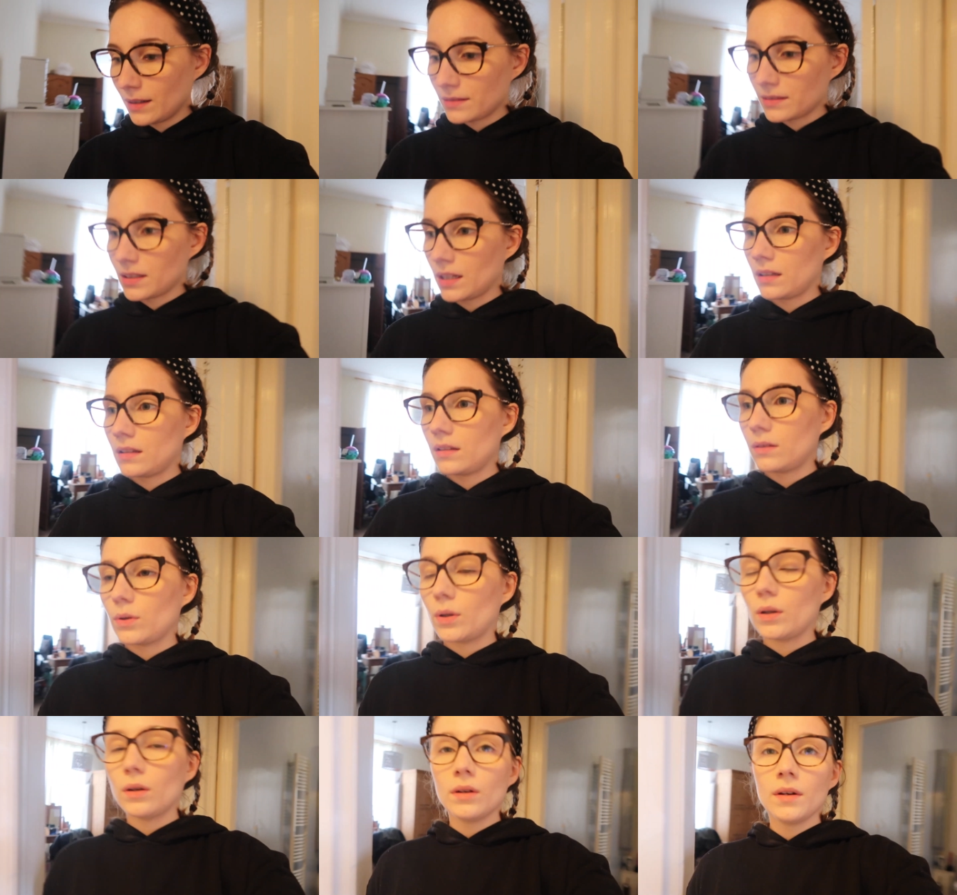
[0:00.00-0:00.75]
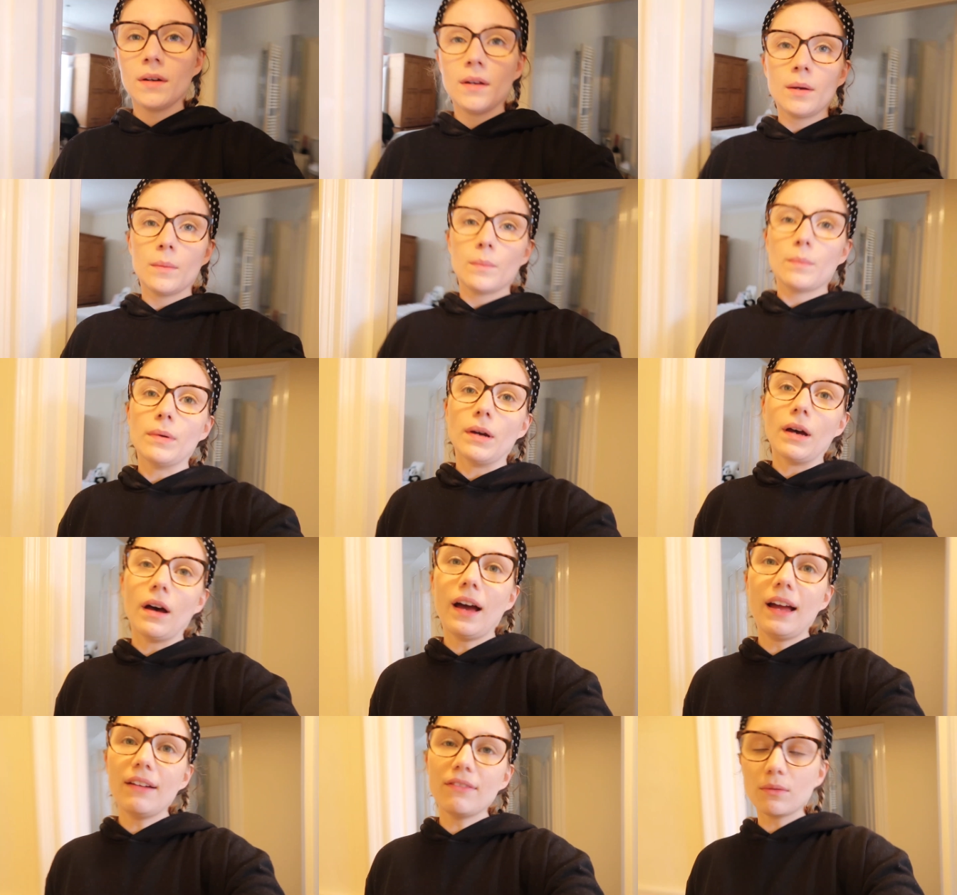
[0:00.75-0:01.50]
I'll take you through.
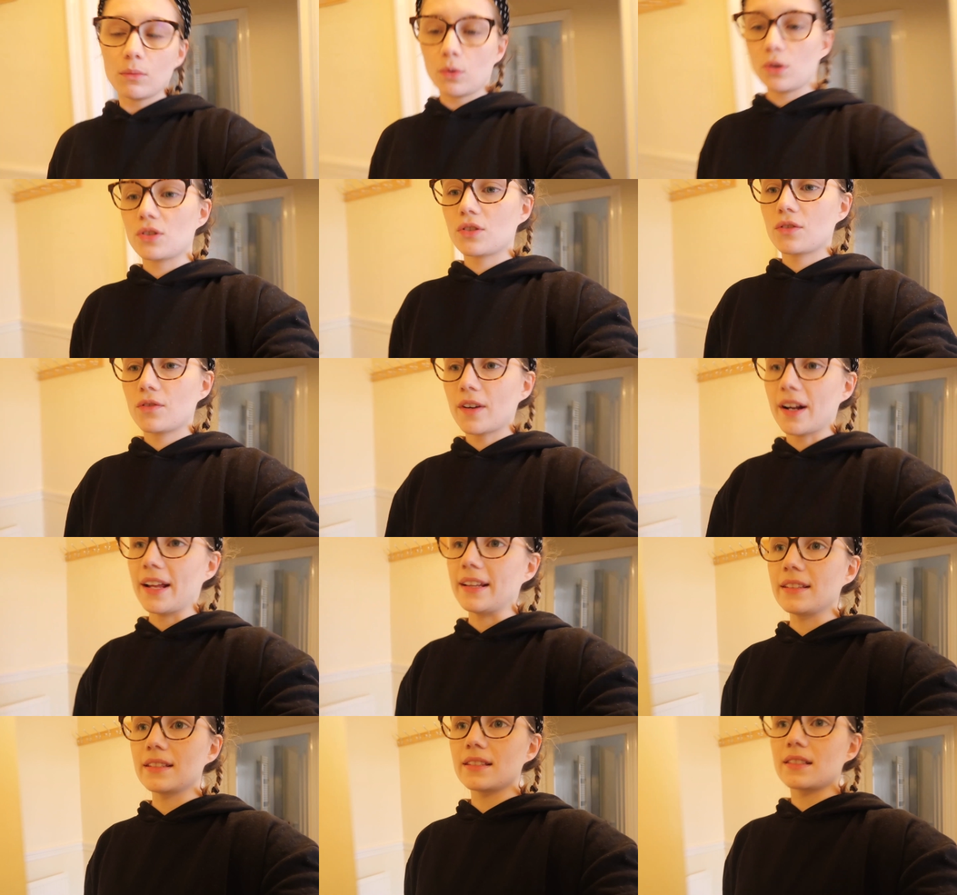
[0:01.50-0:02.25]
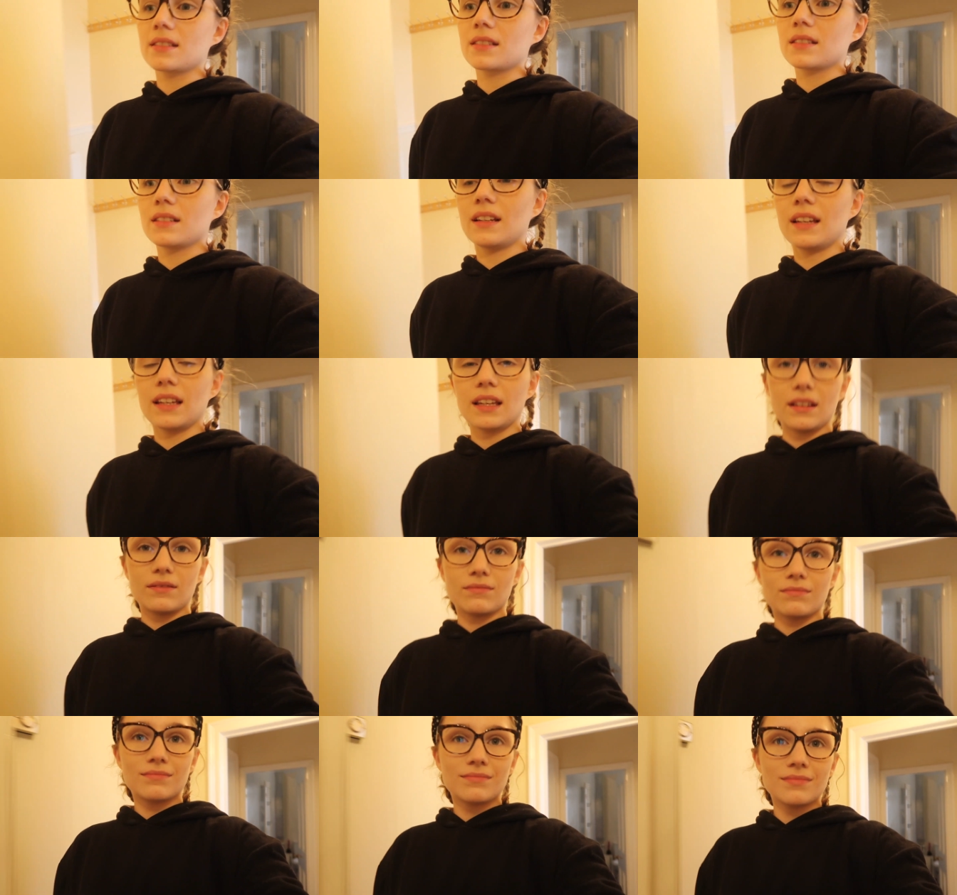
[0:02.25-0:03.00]
But I haven't watched Friends
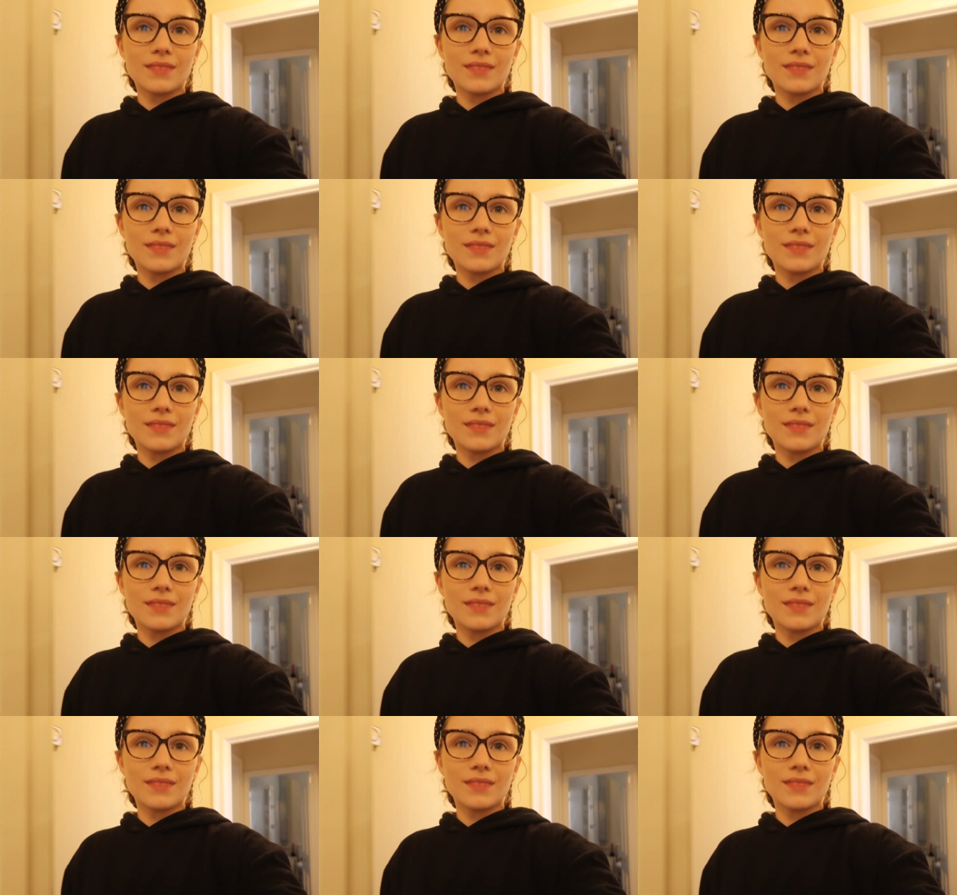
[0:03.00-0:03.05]
in